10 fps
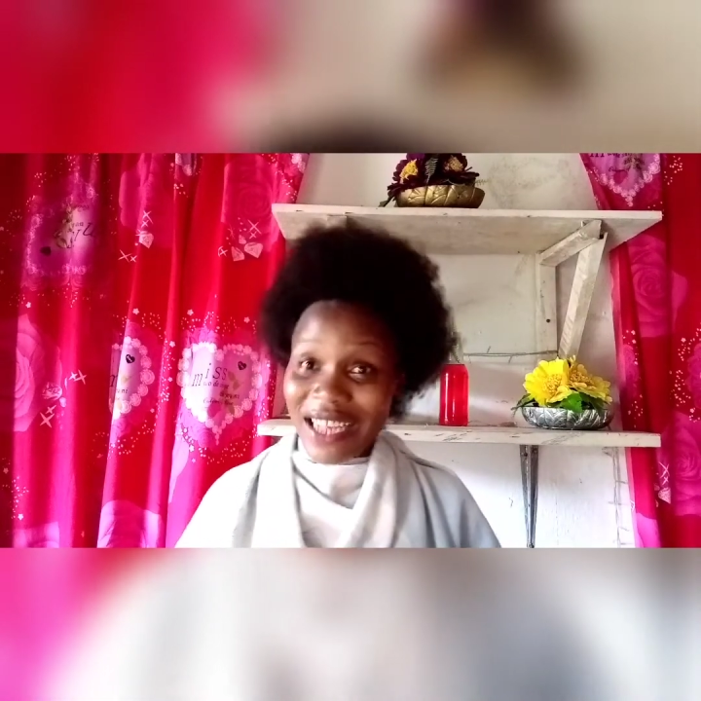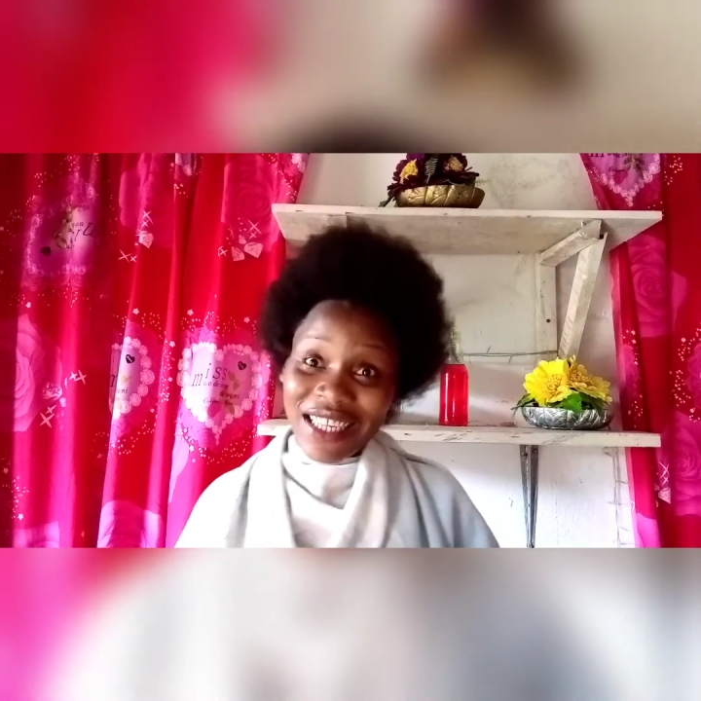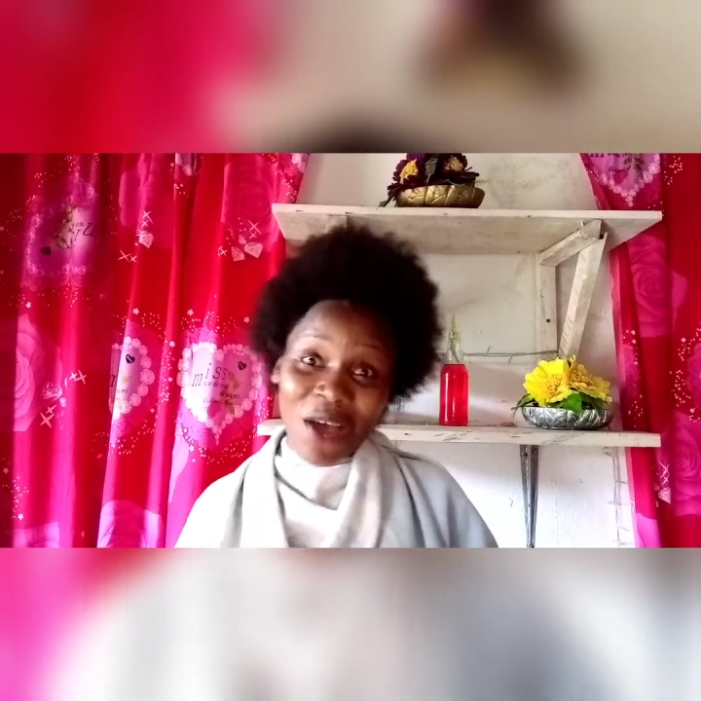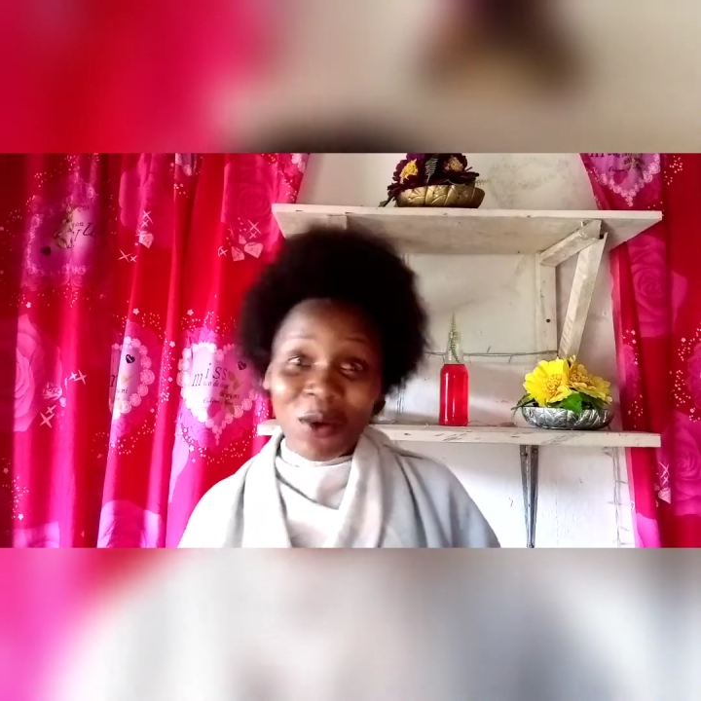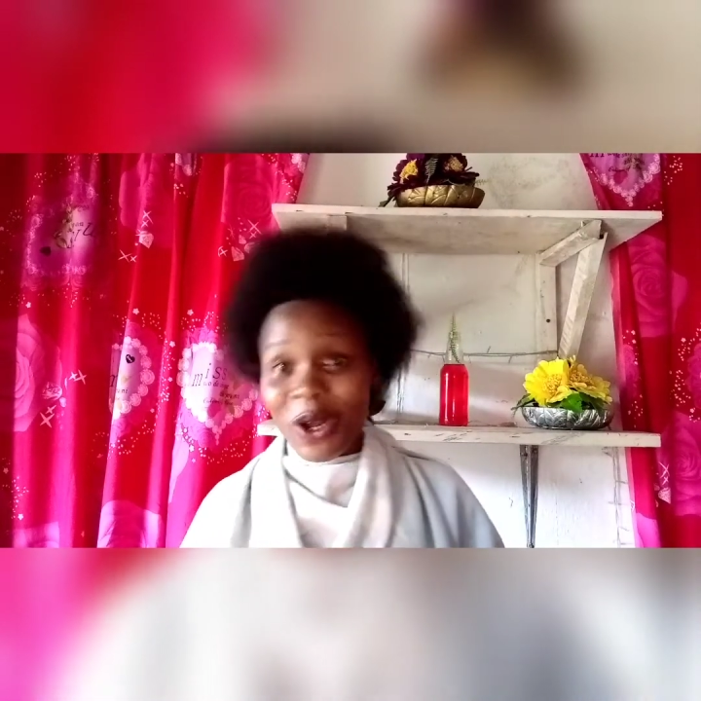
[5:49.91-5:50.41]
as
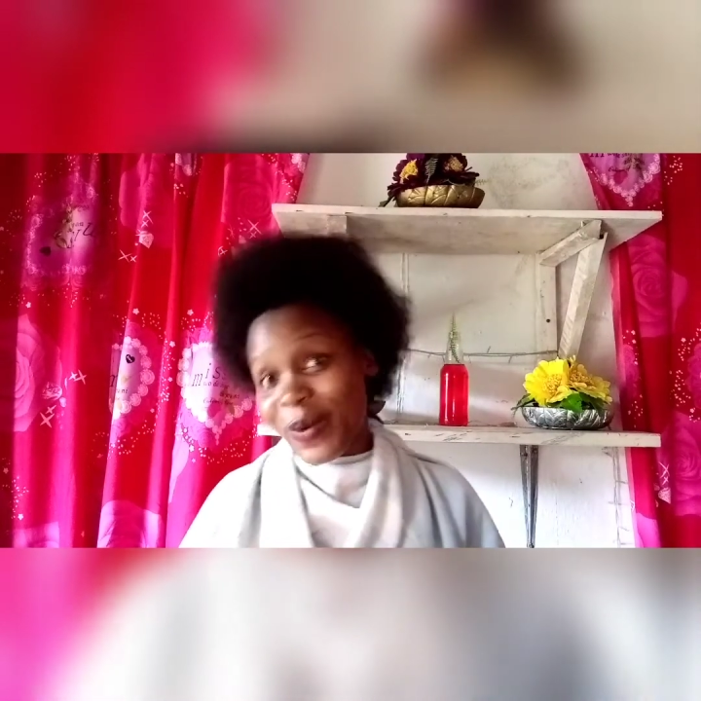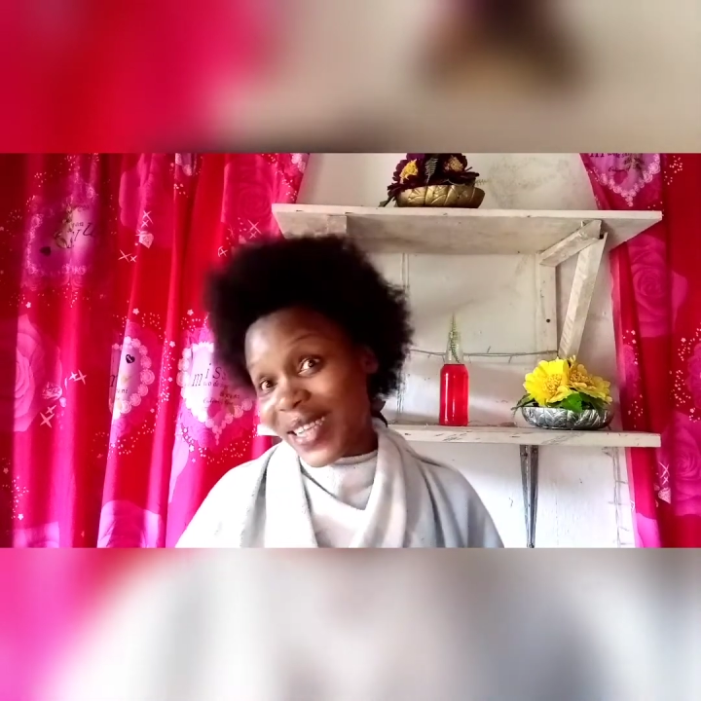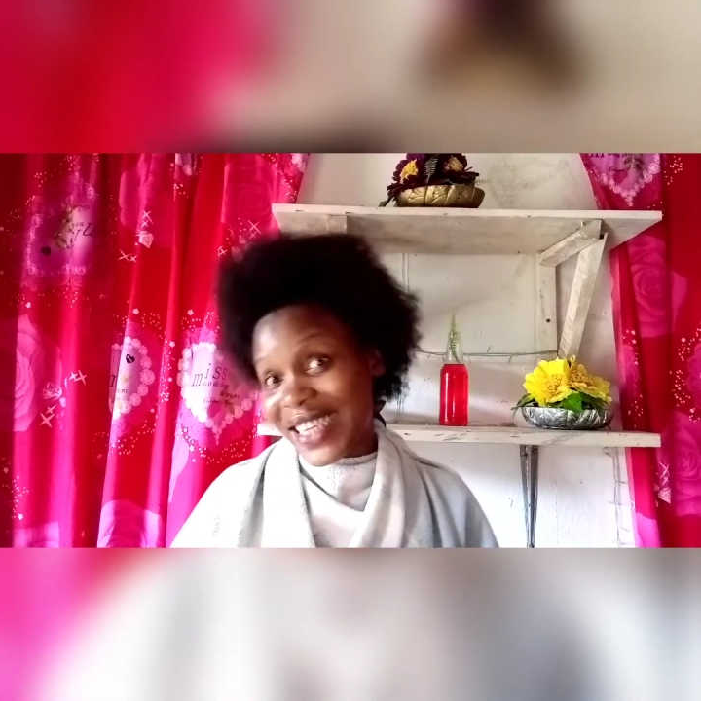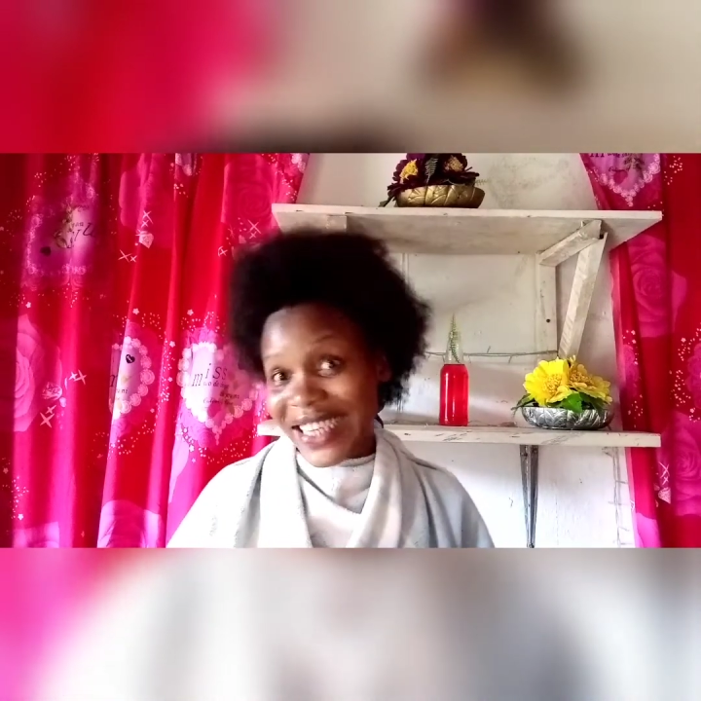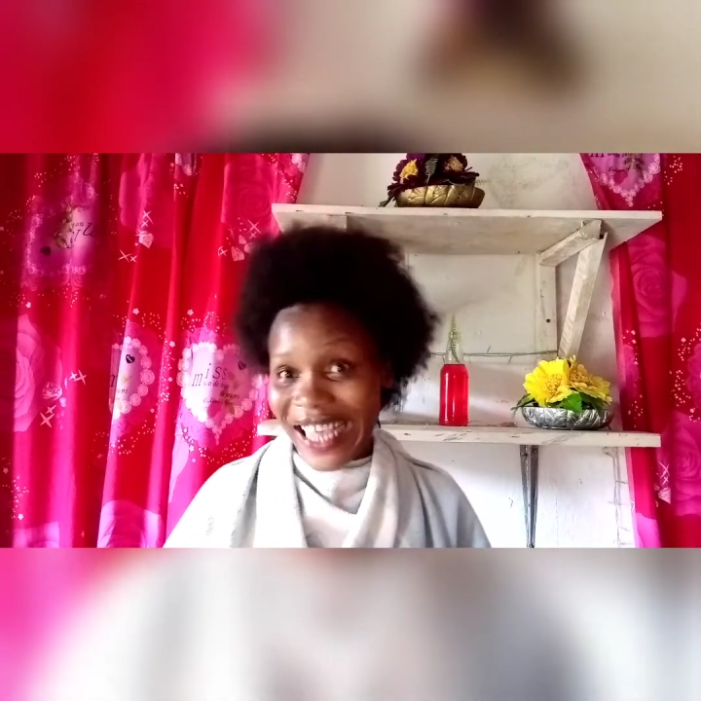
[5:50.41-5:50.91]
I will
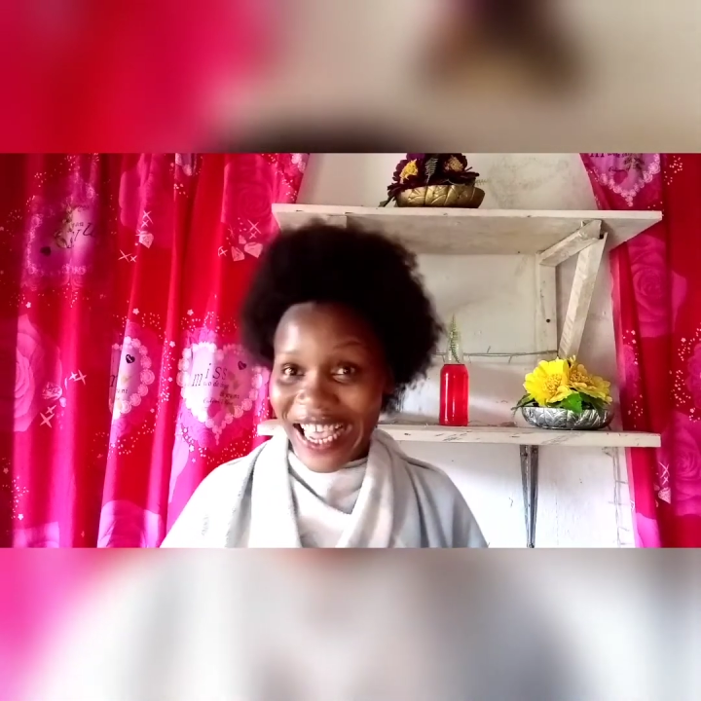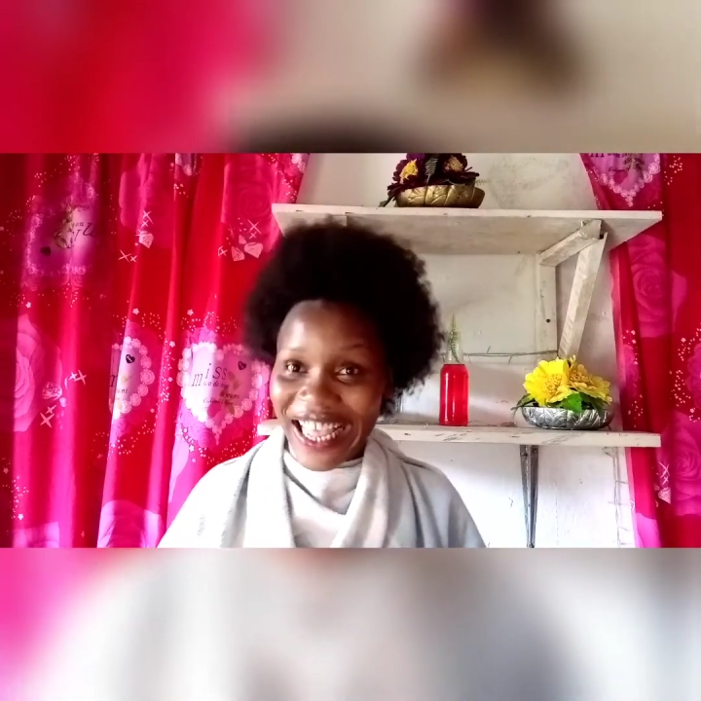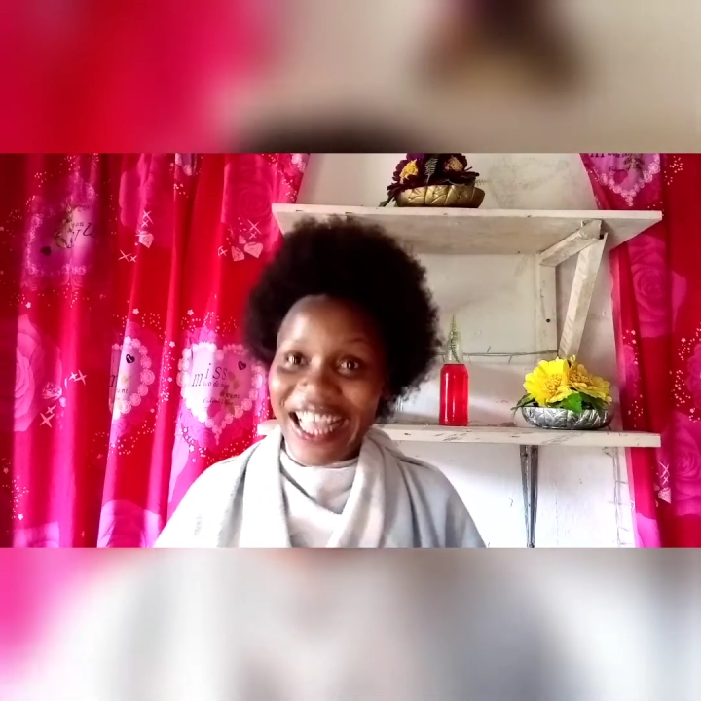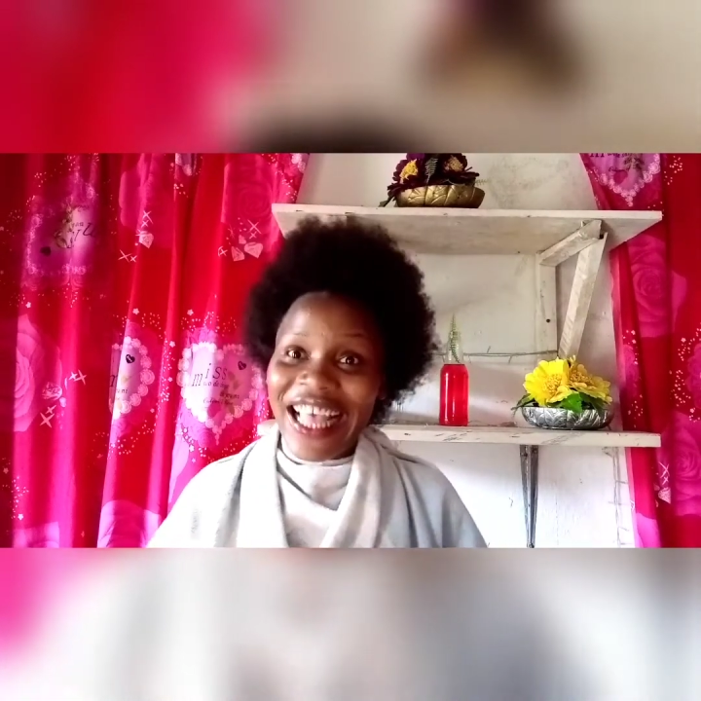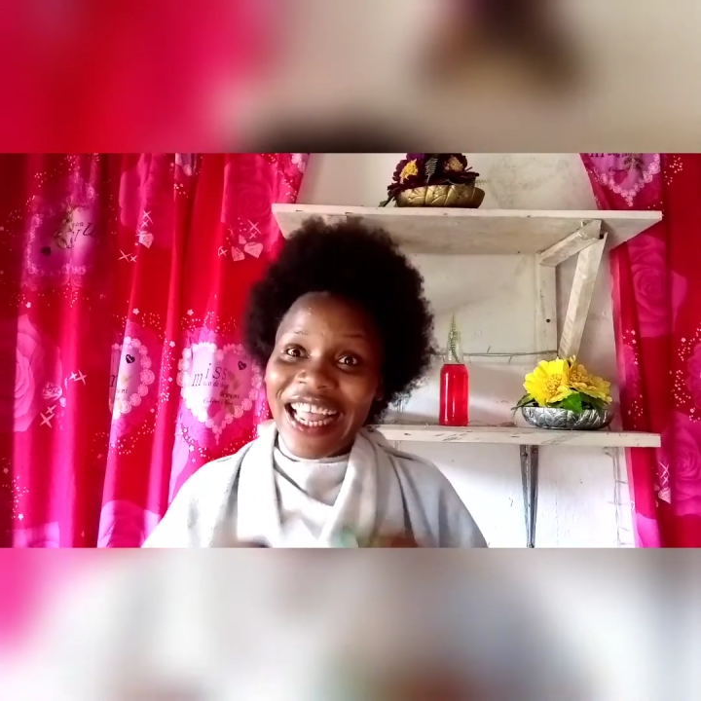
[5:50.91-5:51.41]
always say,